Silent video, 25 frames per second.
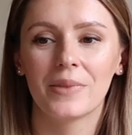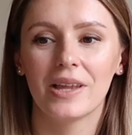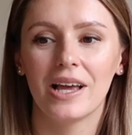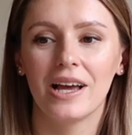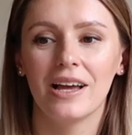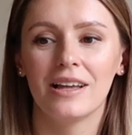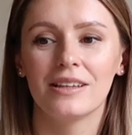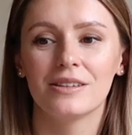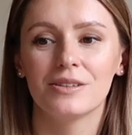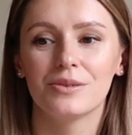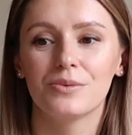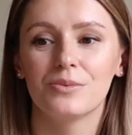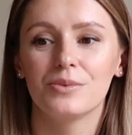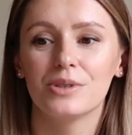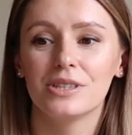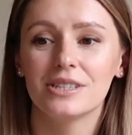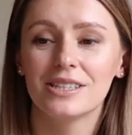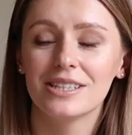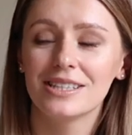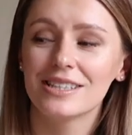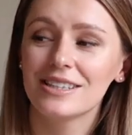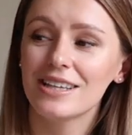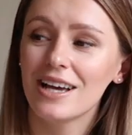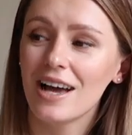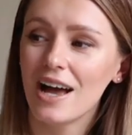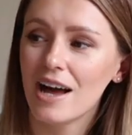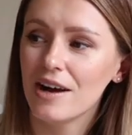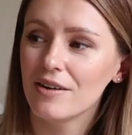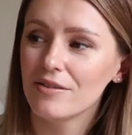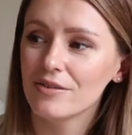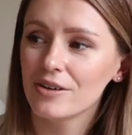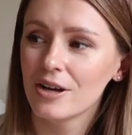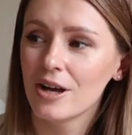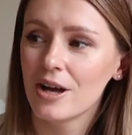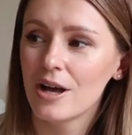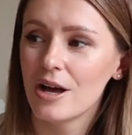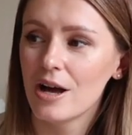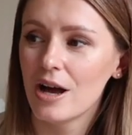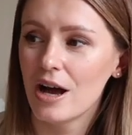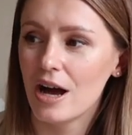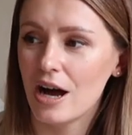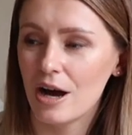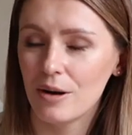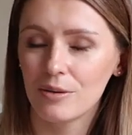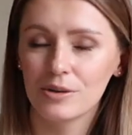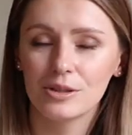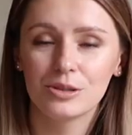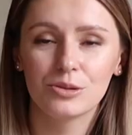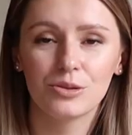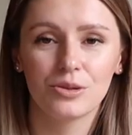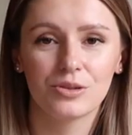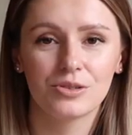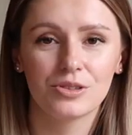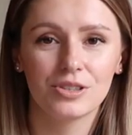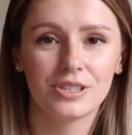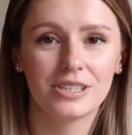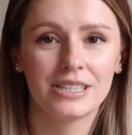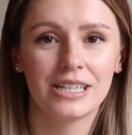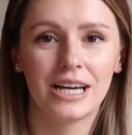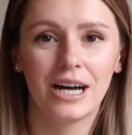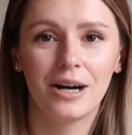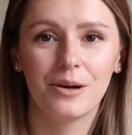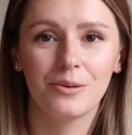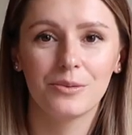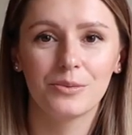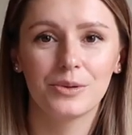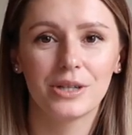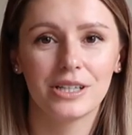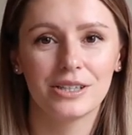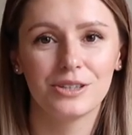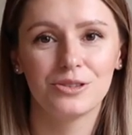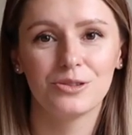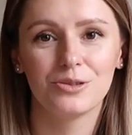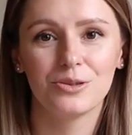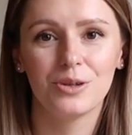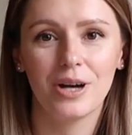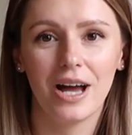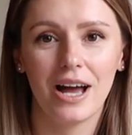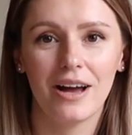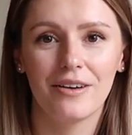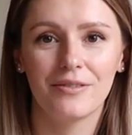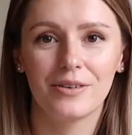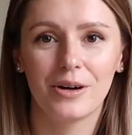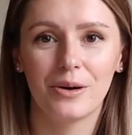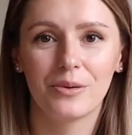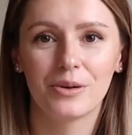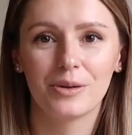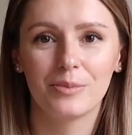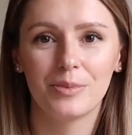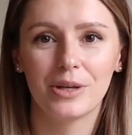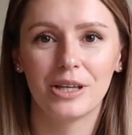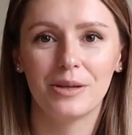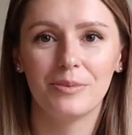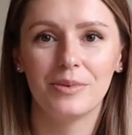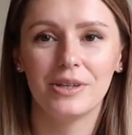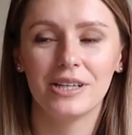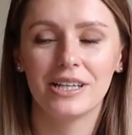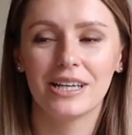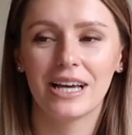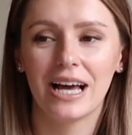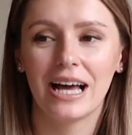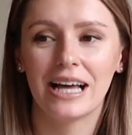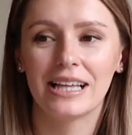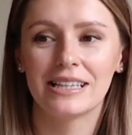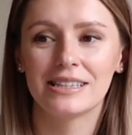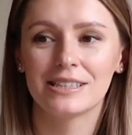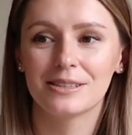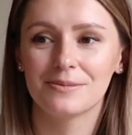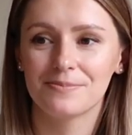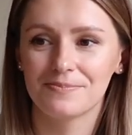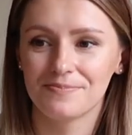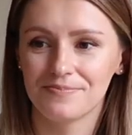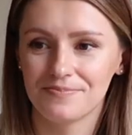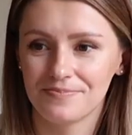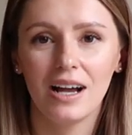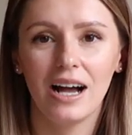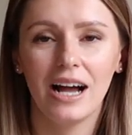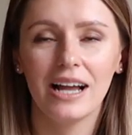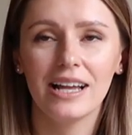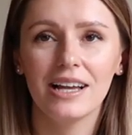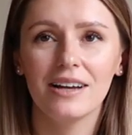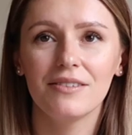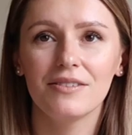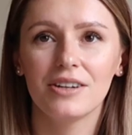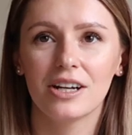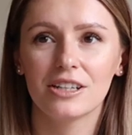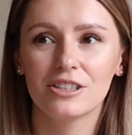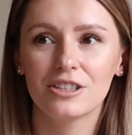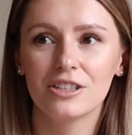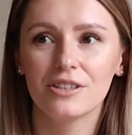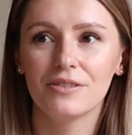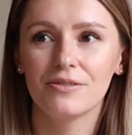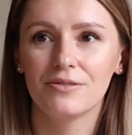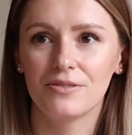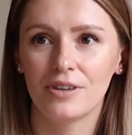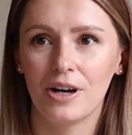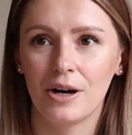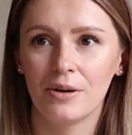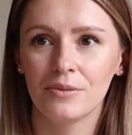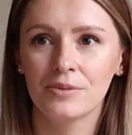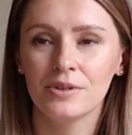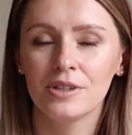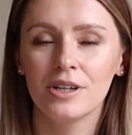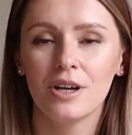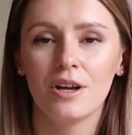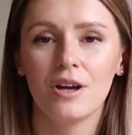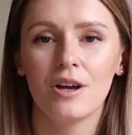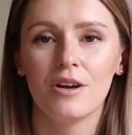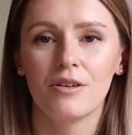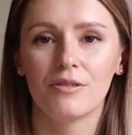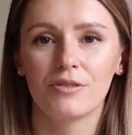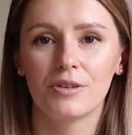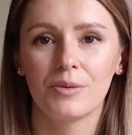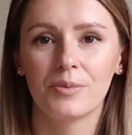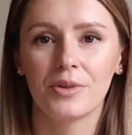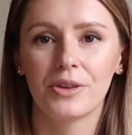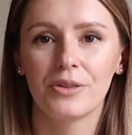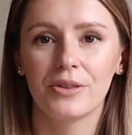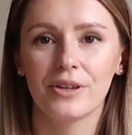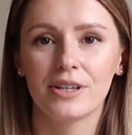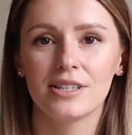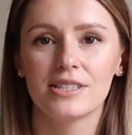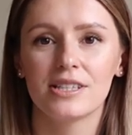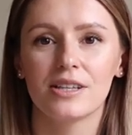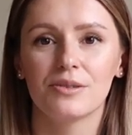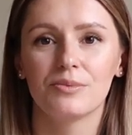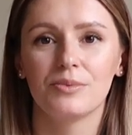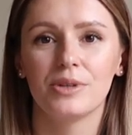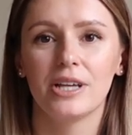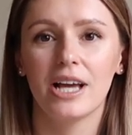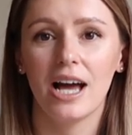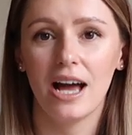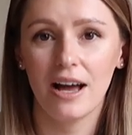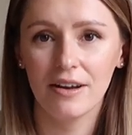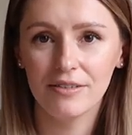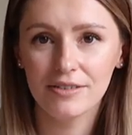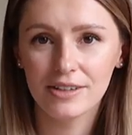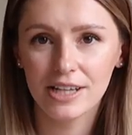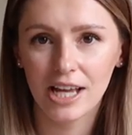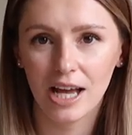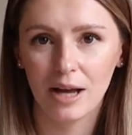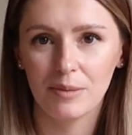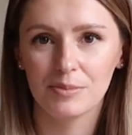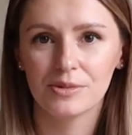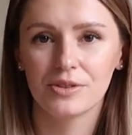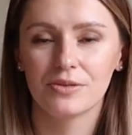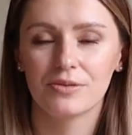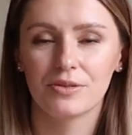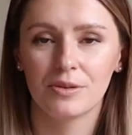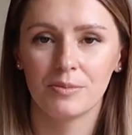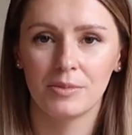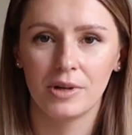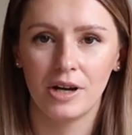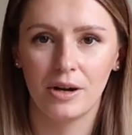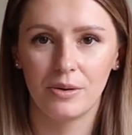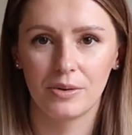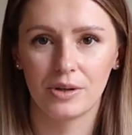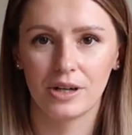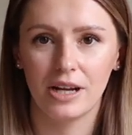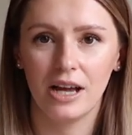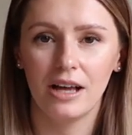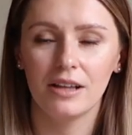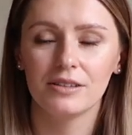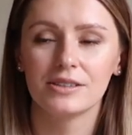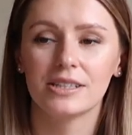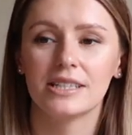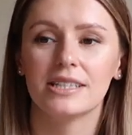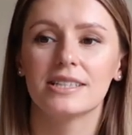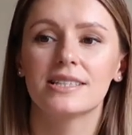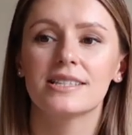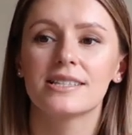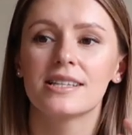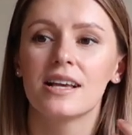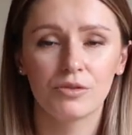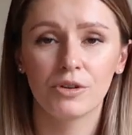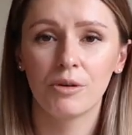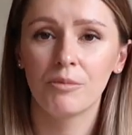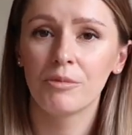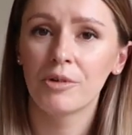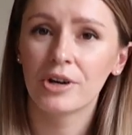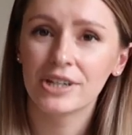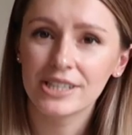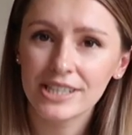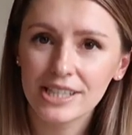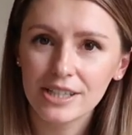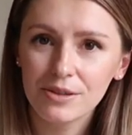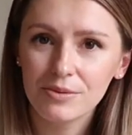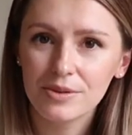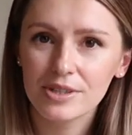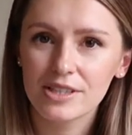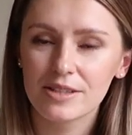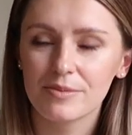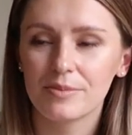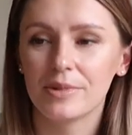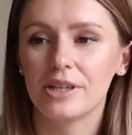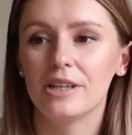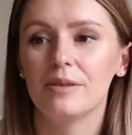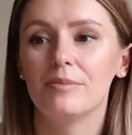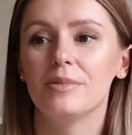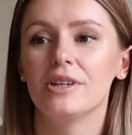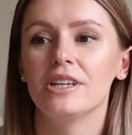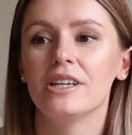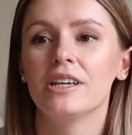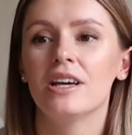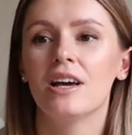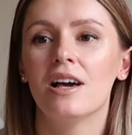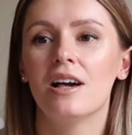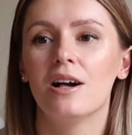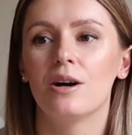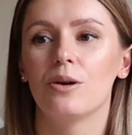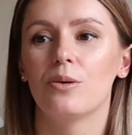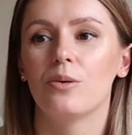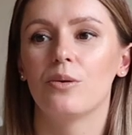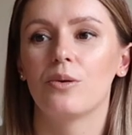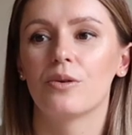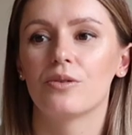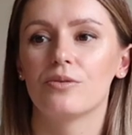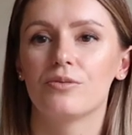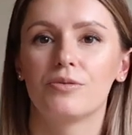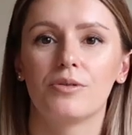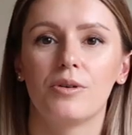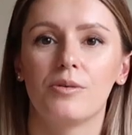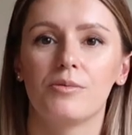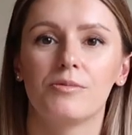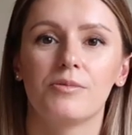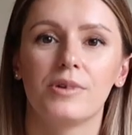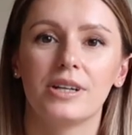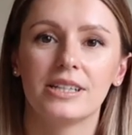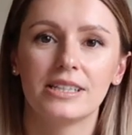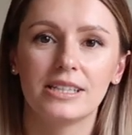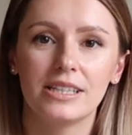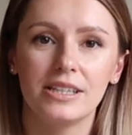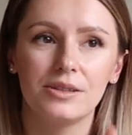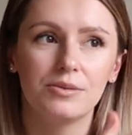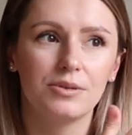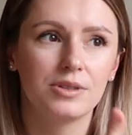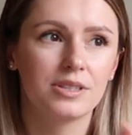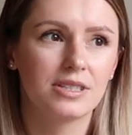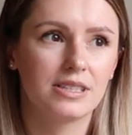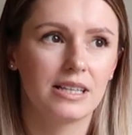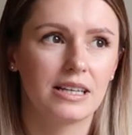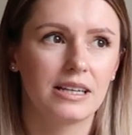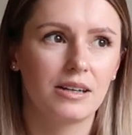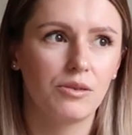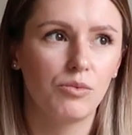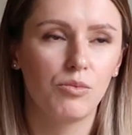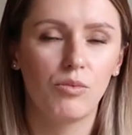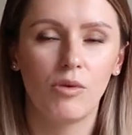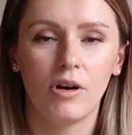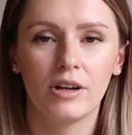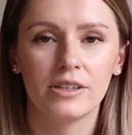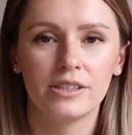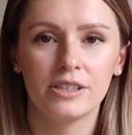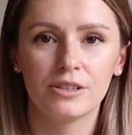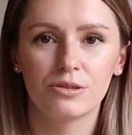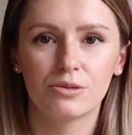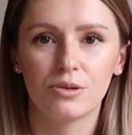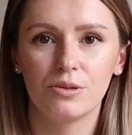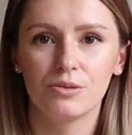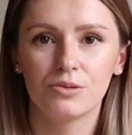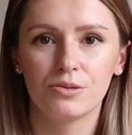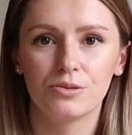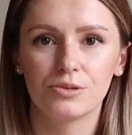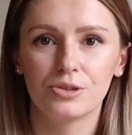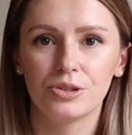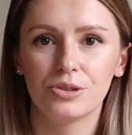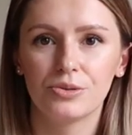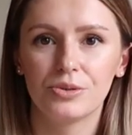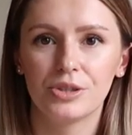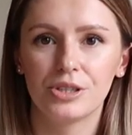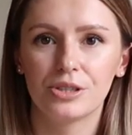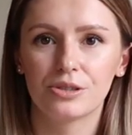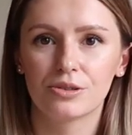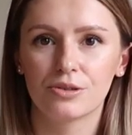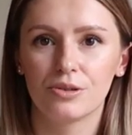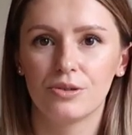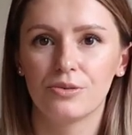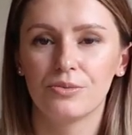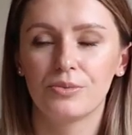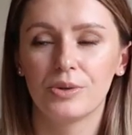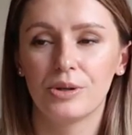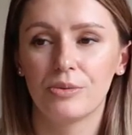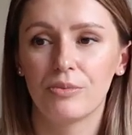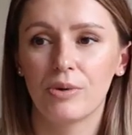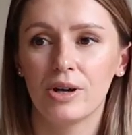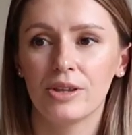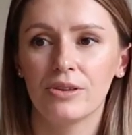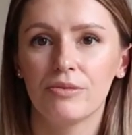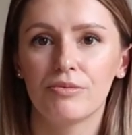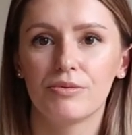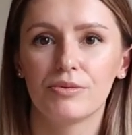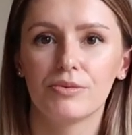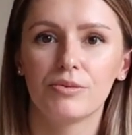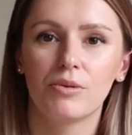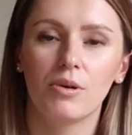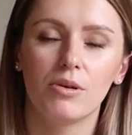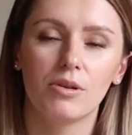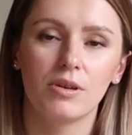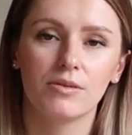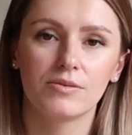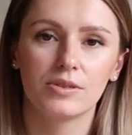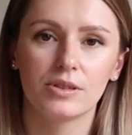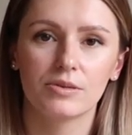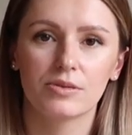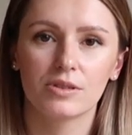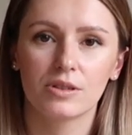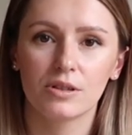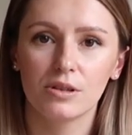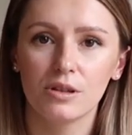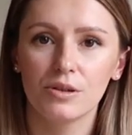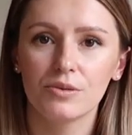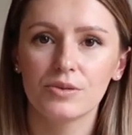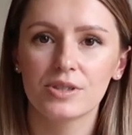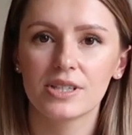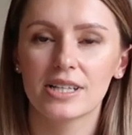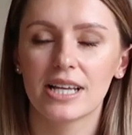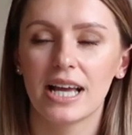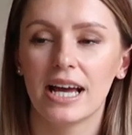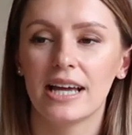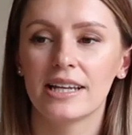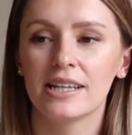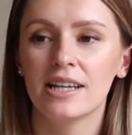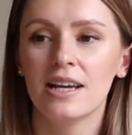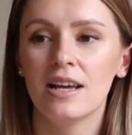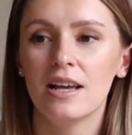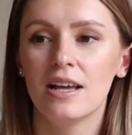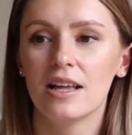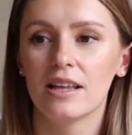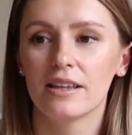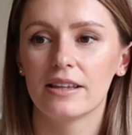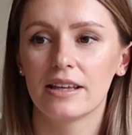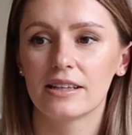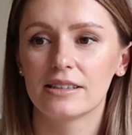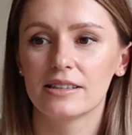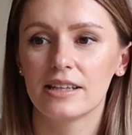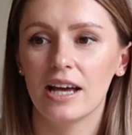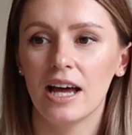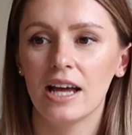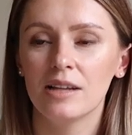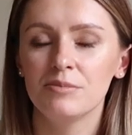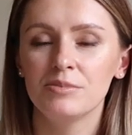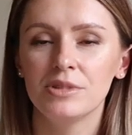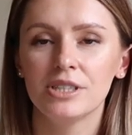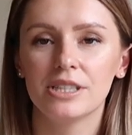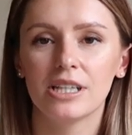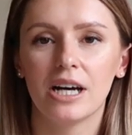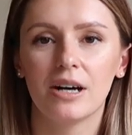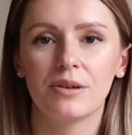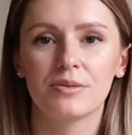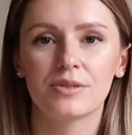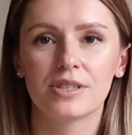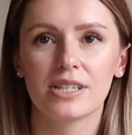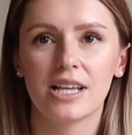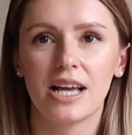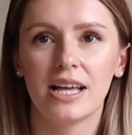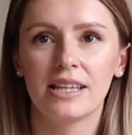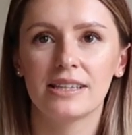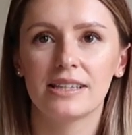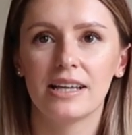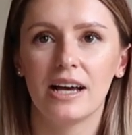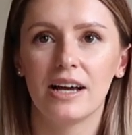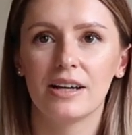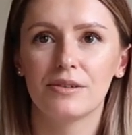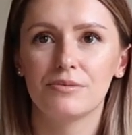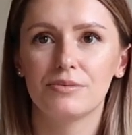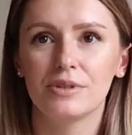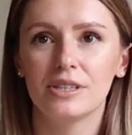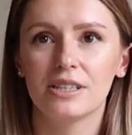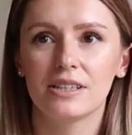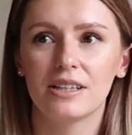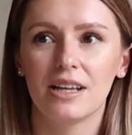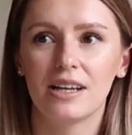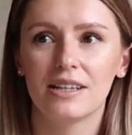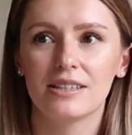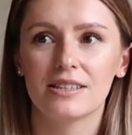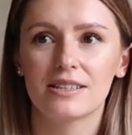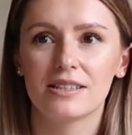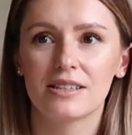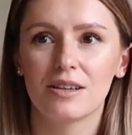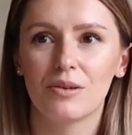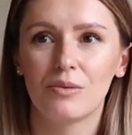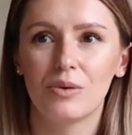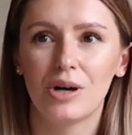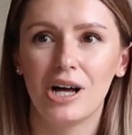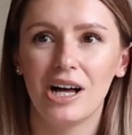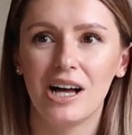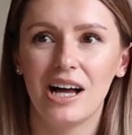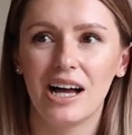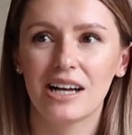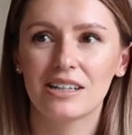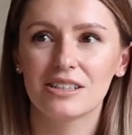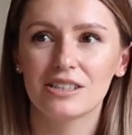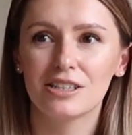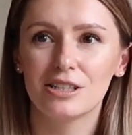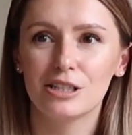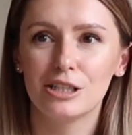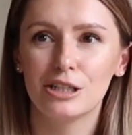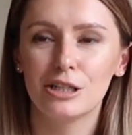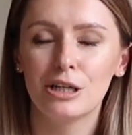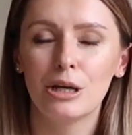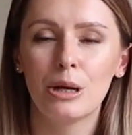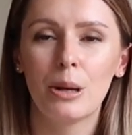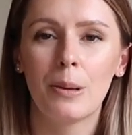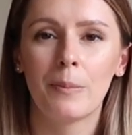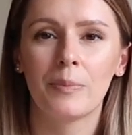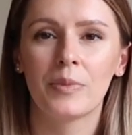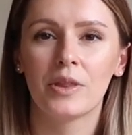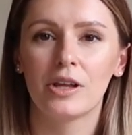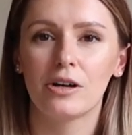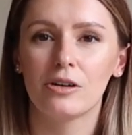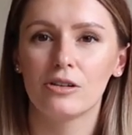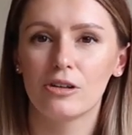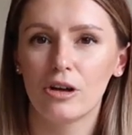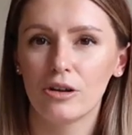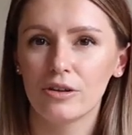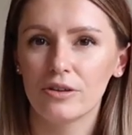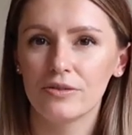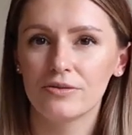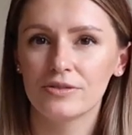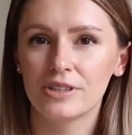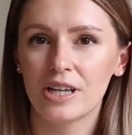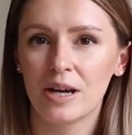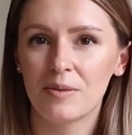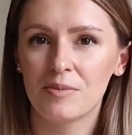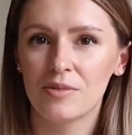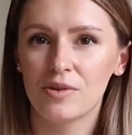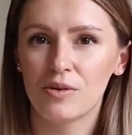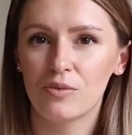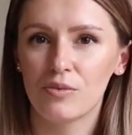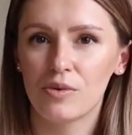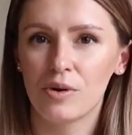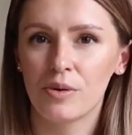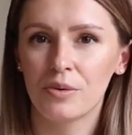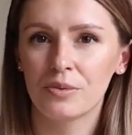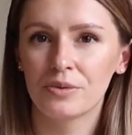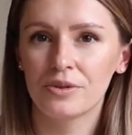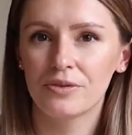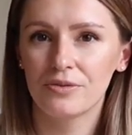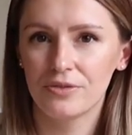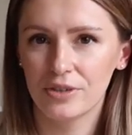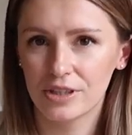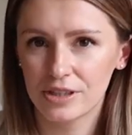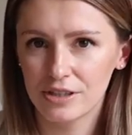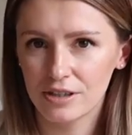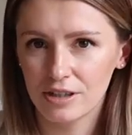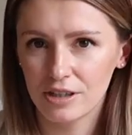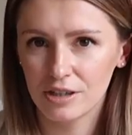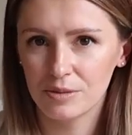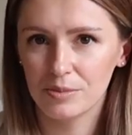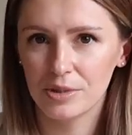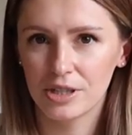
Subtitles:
And we did have our daughter now, we do have our baby, and I have actually found from the things that we have kept from our eldest, from when he was a baby or from when he was like 1 year old or 2 years old, we went through all of those clothes again, like the hand-me-downs, and I realized, well, actually a lot of them won't fit her